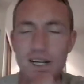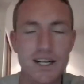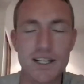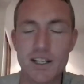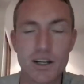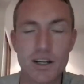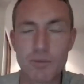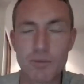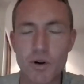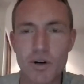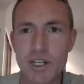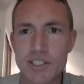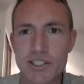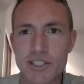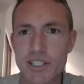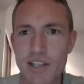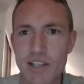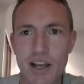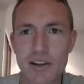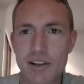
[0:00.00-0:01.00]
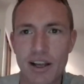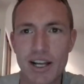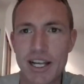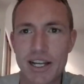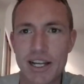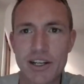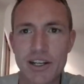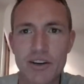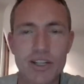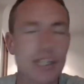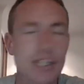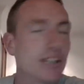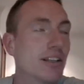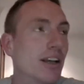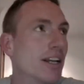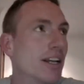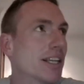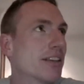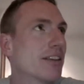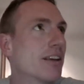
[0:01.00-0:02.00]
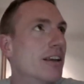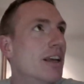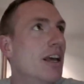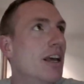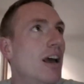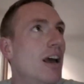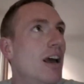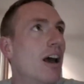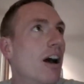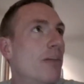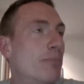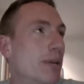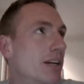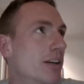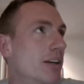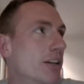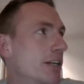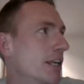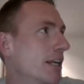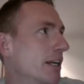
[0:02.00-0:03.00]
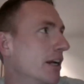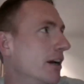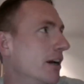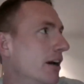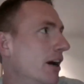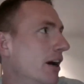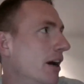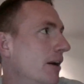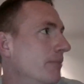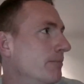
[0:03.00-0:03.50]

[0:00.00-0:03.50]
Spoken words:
to look more into this. I have no idea, like, I've been looking at...